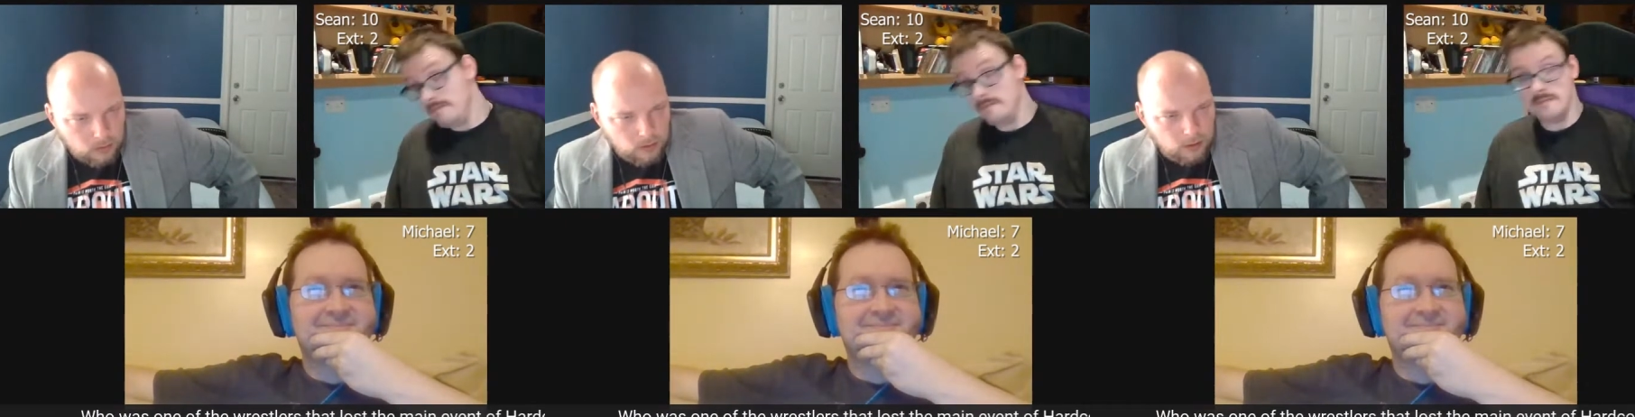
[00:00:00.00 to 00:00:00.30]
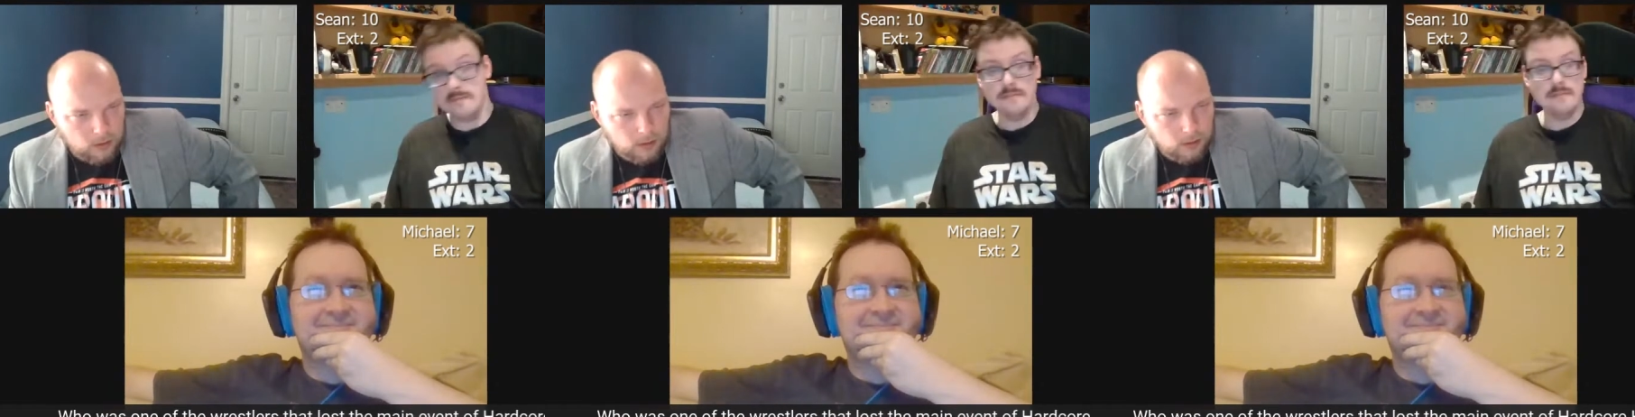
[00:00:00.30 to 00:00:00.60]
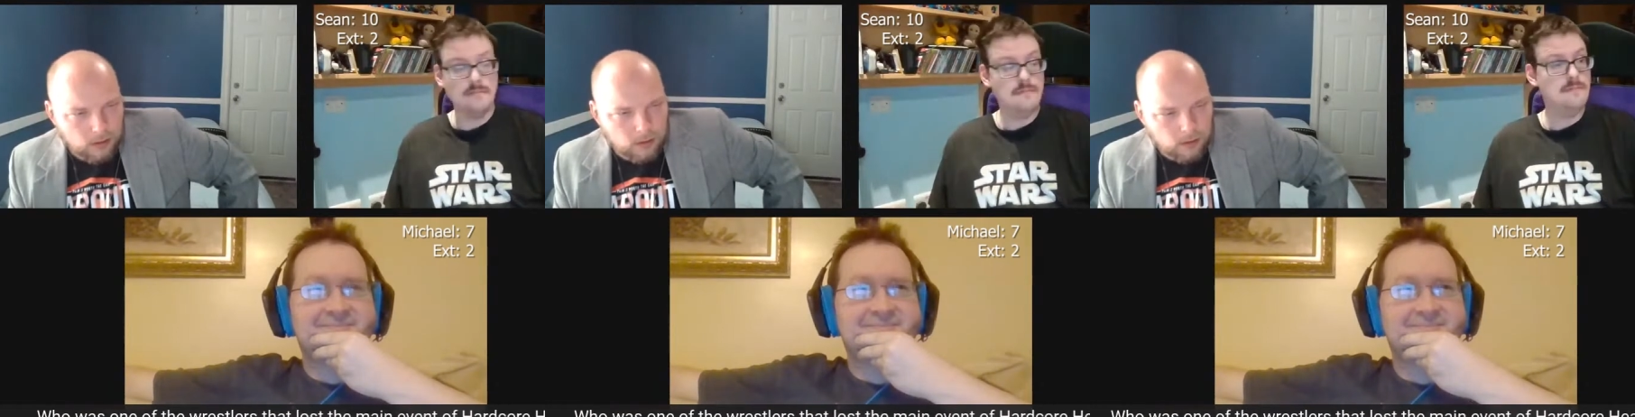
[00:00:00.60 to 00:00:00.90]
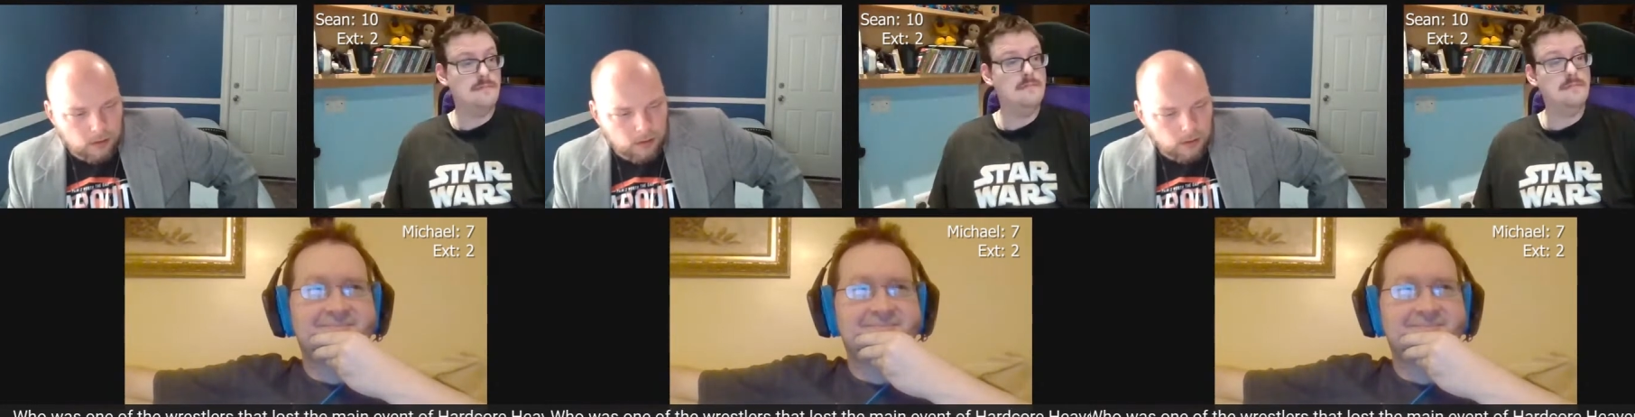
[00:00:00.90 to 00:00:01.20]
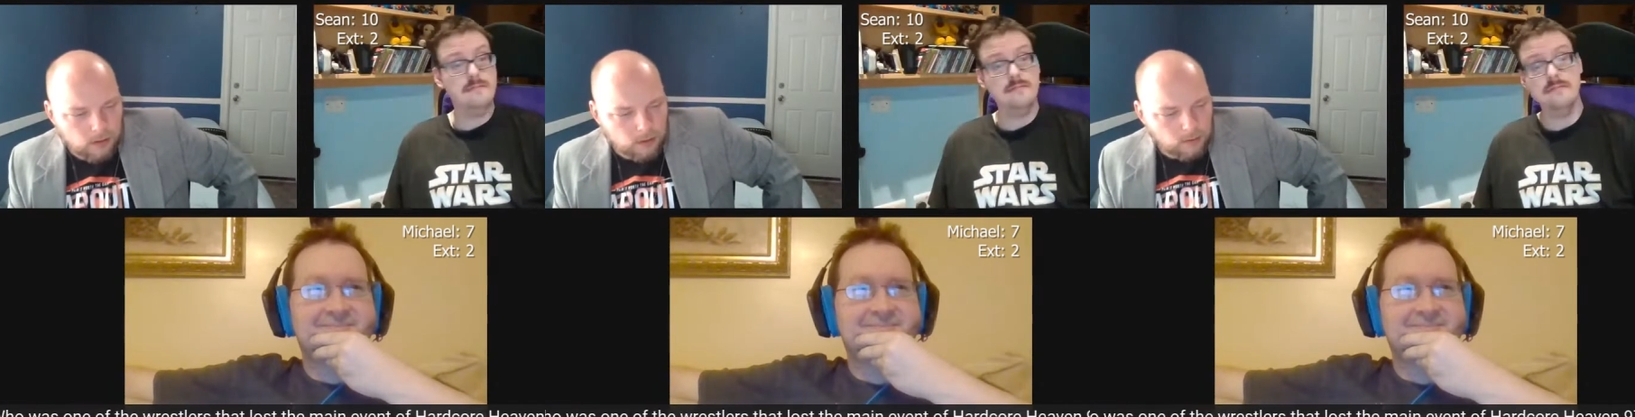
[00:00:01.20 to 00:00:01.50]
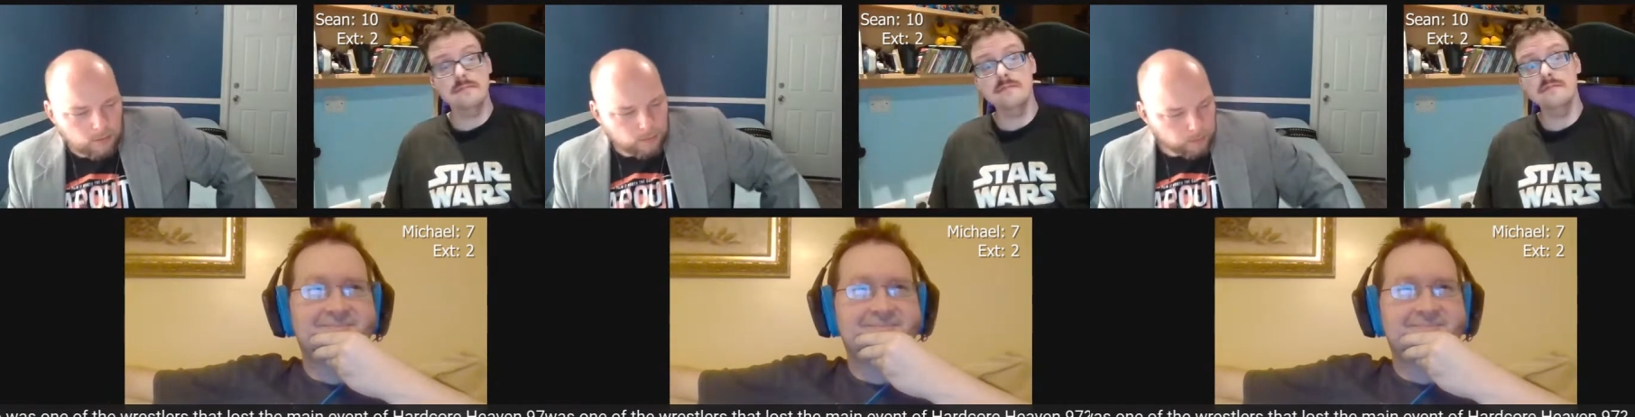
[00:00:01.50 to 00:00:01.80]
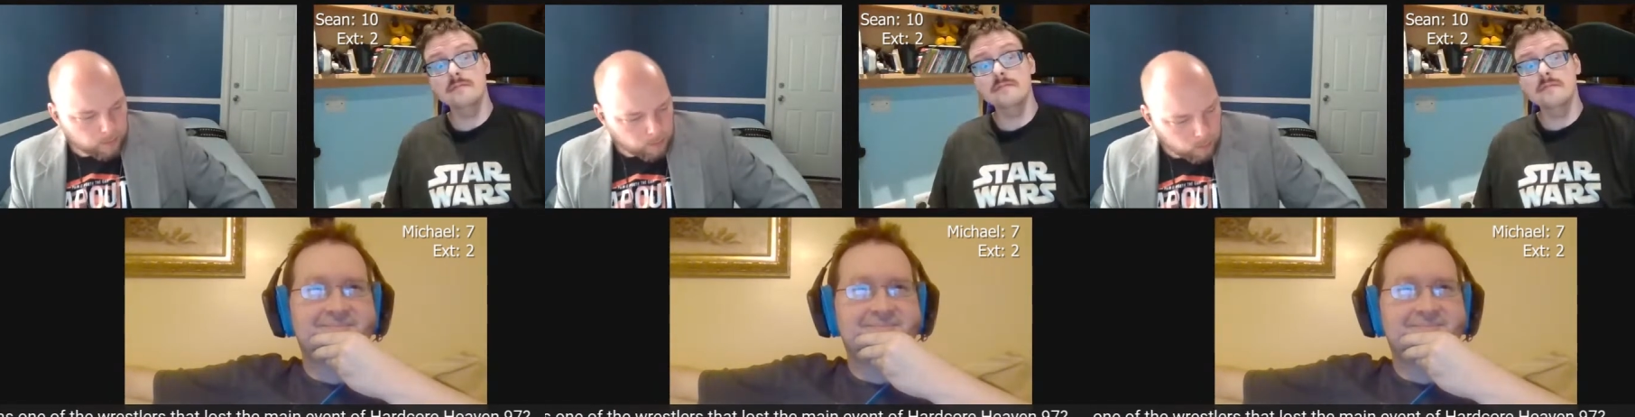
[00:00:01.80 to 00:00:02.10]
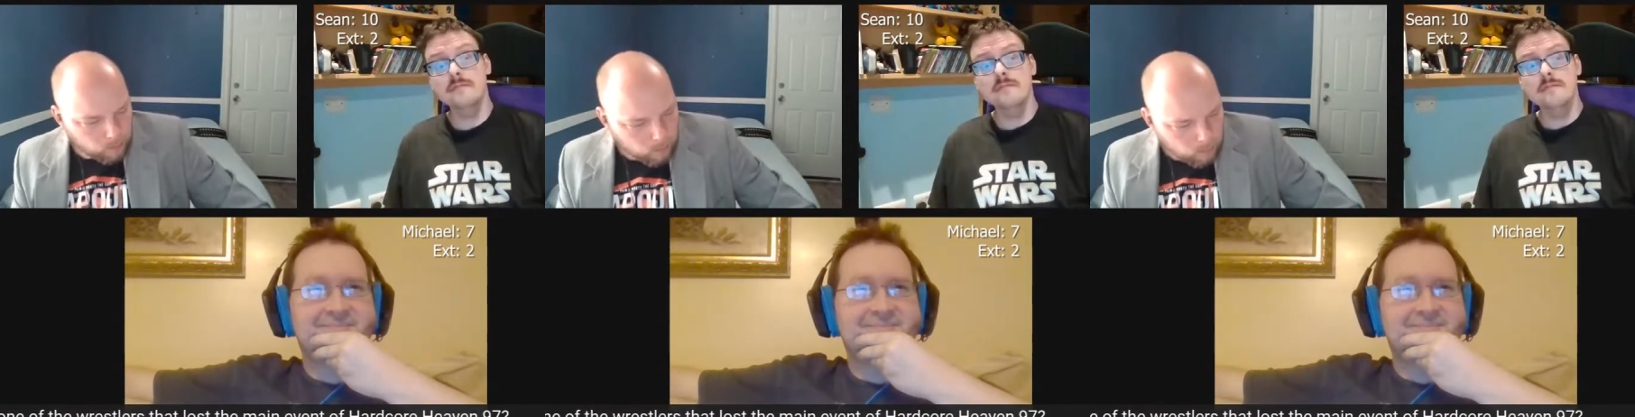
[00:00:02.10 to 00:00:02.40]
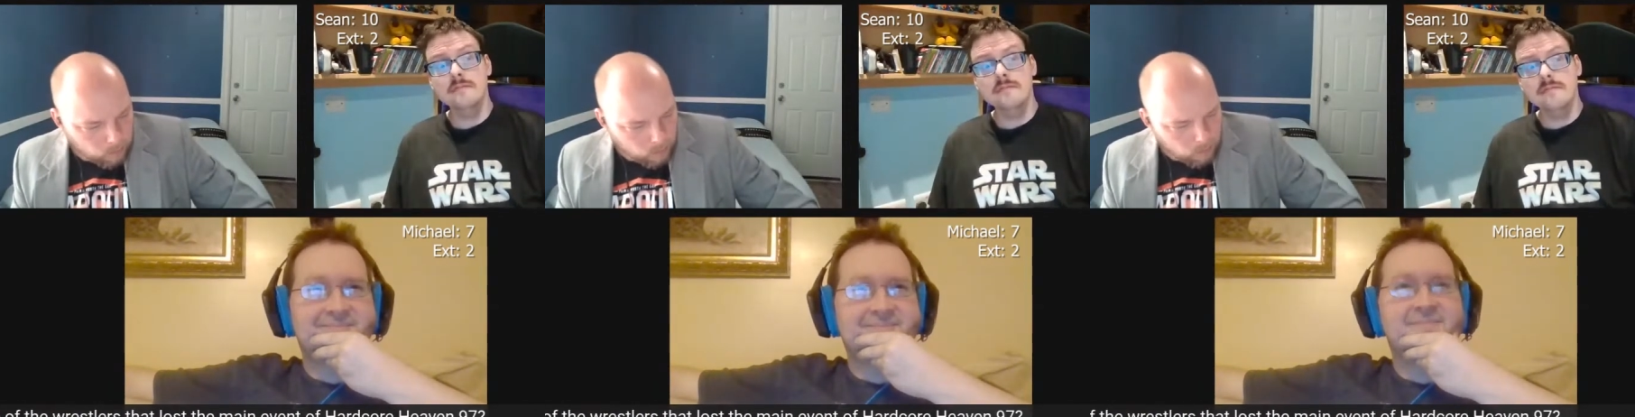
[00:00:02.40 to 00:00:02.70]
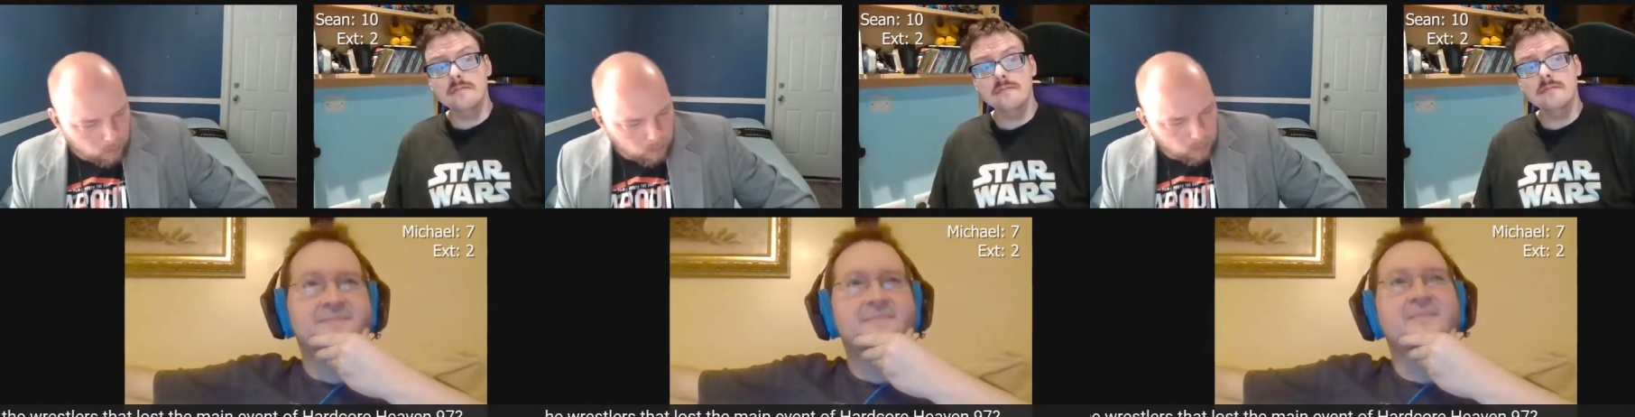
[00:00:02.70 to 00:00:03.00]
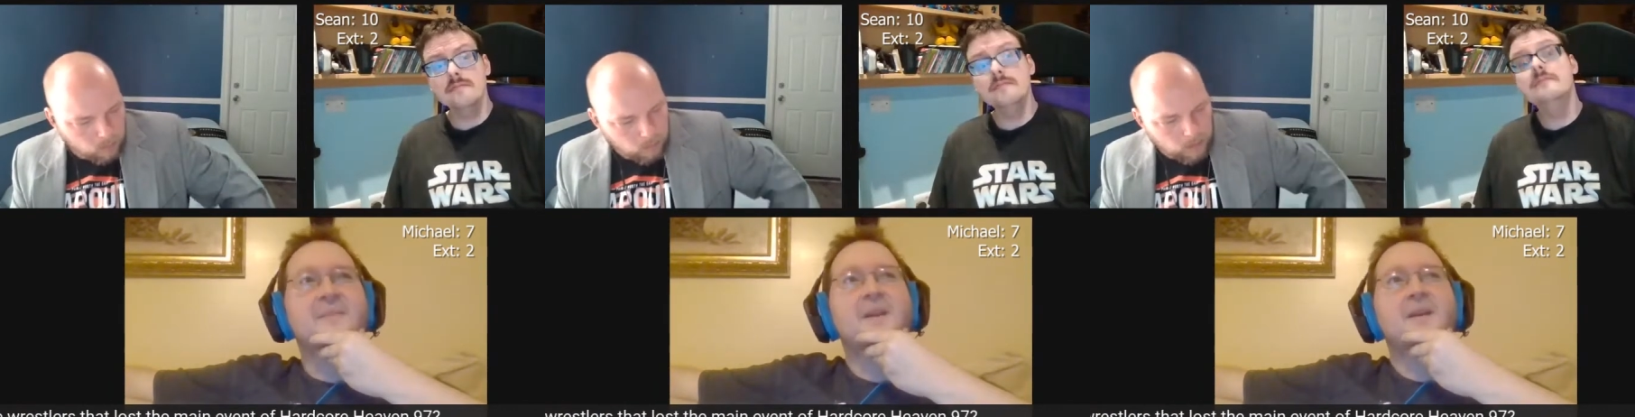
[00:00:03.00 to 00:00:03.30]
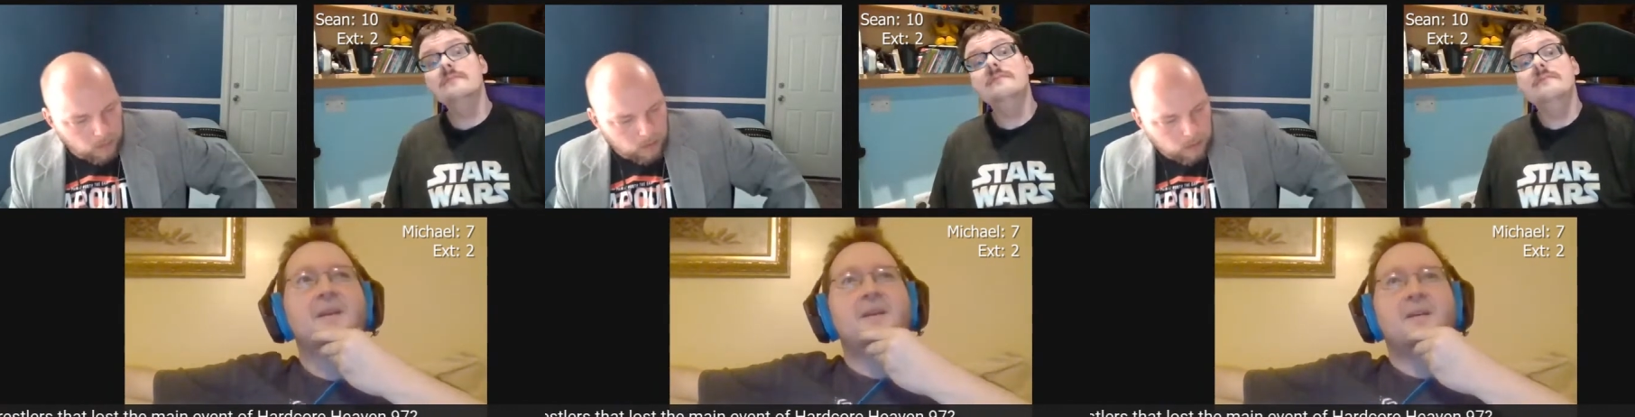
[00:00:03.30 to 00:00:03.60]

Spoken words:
(silence)